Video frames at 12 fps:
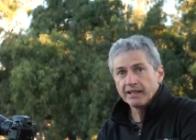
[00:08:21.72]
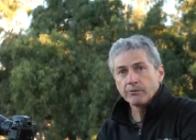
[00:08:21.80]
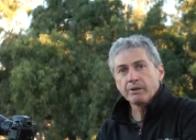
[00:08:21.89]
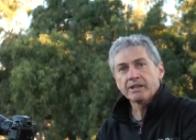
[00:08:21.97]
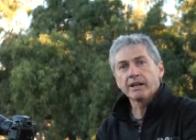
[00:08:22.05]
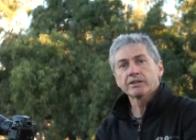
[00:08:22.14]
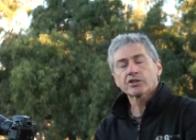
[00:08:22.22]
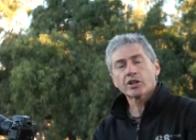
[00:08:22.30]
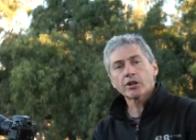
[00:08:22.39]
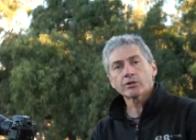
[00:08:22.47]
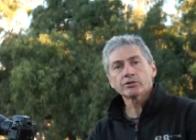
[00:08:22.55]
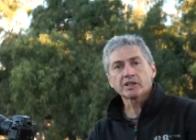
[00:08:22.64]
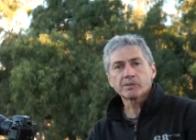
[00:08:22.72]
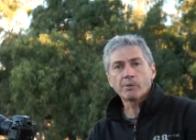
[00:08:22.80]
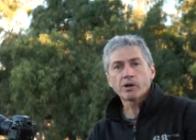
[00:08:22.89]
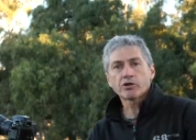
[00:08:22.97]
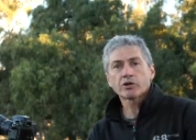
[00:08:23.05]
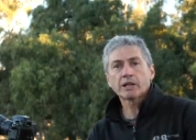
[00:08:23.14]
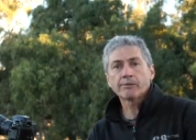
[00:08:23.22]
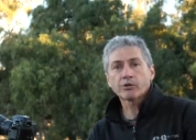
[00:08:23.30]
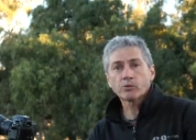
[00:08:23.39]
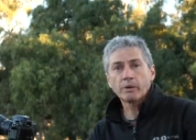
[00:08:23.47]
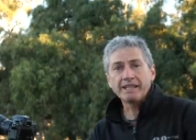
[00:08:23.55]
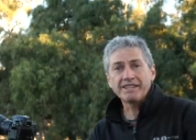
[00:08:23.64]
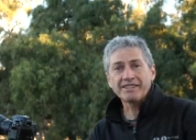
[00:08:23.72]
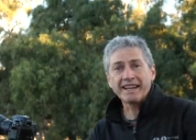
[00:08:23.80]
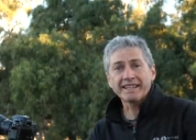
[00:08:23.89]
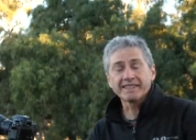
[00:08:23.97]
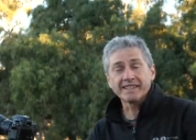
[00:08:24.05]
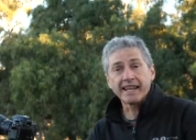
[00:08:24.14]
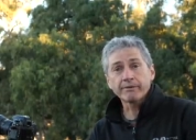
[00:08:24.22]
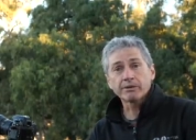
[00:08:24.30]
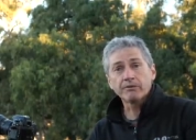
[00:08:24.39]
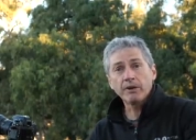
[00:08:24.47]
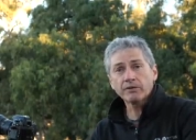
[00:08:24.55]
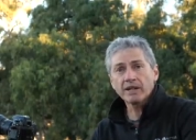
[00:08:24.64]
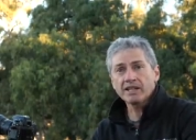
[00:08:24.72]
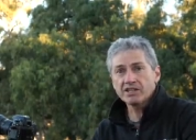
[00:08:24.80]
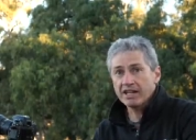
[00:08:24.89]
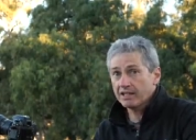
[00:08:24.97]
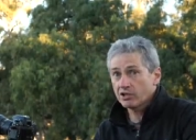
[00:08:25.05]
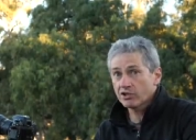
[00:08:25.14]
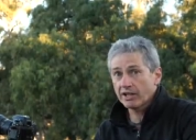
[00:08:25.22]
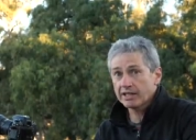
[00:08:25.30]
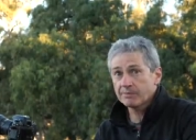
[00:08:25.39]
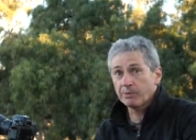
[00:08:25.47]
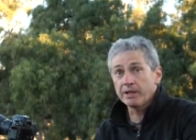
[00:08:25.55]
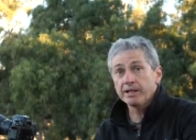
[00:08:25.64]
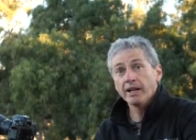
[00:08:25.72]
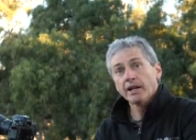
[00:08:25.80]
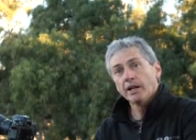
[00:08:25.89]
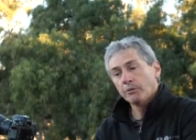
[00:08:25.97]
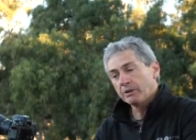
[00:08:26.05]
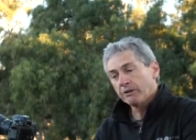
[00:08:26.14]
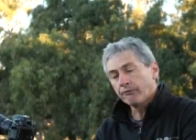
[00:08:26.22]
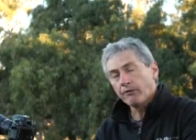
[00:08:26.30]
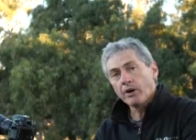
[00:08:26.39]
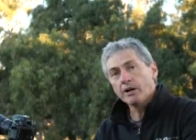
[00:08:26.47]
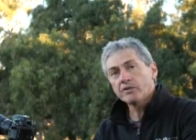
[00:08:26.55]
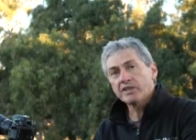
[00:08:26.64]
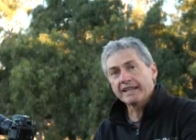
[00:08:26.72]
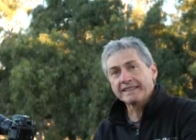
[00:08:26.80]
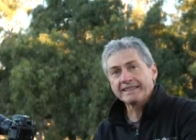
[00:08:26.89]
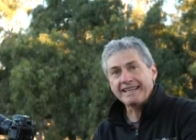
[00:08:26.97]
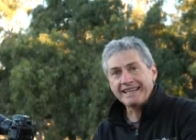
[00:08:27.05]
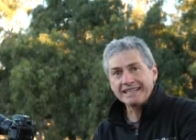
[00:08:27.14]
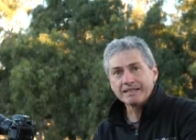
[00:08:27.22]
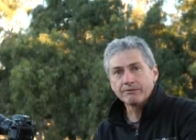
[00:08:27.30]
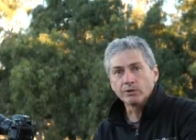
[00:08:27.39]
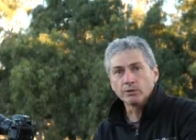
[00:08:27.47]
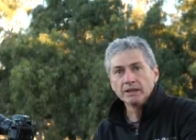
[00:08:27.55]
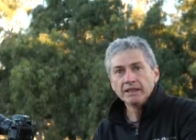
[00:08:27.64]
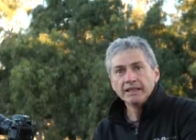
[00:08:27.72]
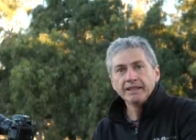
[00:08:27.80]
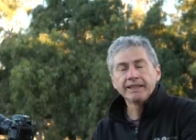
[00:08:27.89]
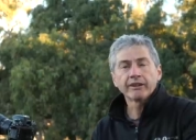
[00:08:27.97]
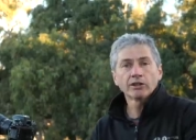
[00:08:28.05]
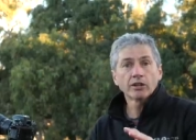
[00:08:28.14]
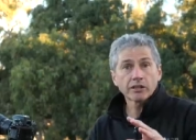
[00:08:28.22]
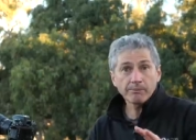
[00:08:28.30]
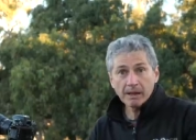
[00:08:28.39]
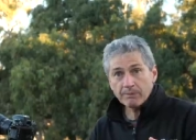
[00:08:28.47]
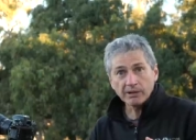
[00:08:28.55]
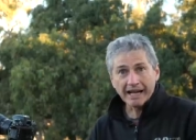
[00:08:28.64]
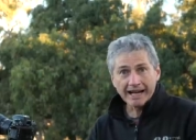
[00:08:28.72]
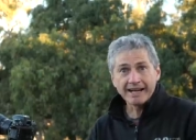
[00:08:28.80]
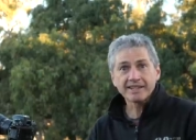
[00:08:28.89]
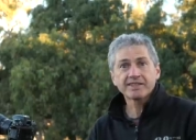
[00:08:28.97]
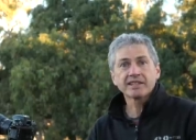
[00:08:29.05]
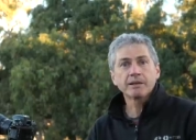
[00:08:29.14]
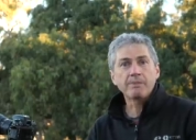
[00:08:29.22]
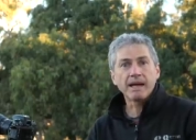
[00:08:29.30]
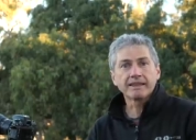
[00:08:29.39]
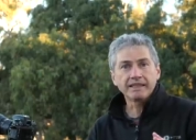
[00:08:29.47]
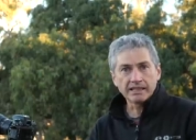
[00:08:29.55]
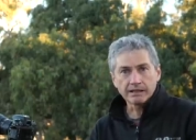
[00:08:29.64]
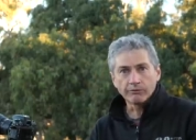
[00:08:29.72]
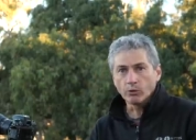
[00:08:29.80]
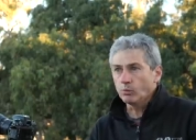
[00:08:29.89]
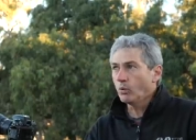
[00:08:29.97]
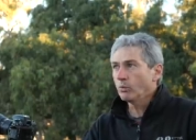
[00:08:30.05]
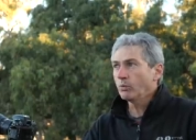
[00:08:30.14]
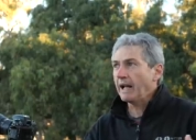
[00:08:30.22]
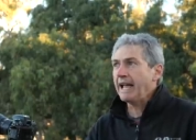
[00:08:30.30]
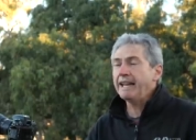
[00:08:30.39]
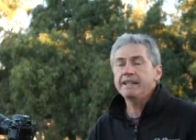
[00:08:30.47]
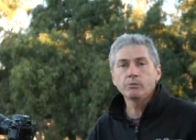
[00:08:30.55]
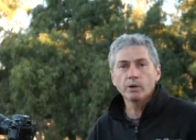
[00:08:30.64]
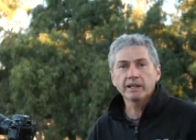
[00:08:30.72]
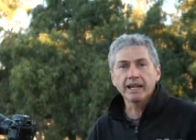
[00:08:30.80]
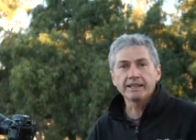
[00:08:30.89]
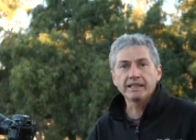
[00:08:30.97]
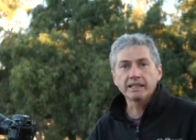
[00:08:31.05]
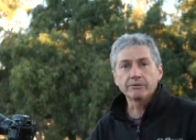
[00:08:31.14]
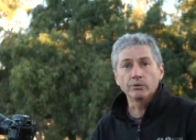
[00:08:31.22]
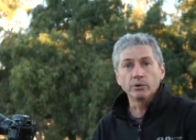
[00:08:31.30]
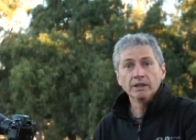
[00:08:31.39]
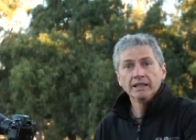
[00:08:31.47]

with a total exposure time of 20 seconds. Now, that was 15 second shutter speed with a five second interval. Now, a lot of people ask about the interval. How do you work out the interval?